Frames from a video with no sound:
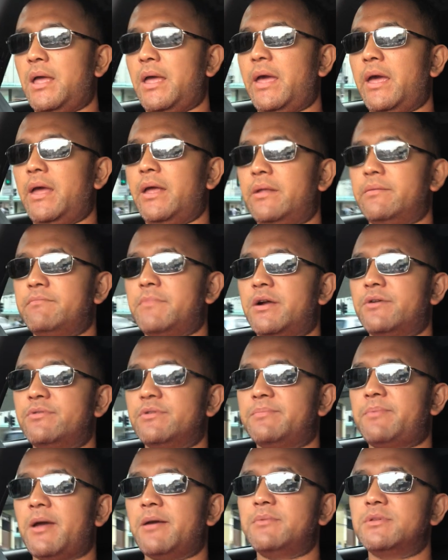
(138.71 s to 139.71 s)
And my
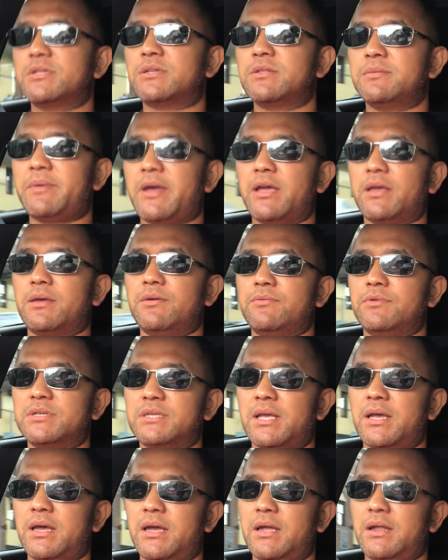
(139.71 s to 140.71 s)
repayment to the bank, it
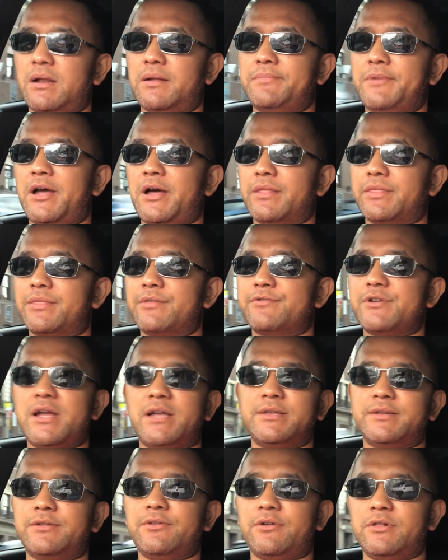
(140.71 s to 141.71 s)
was at about
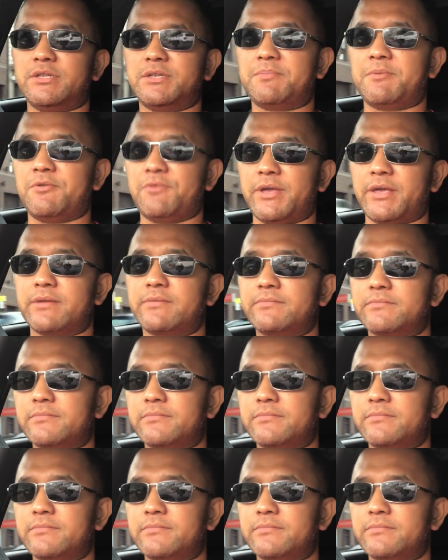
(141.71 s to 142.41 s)
$300 per week.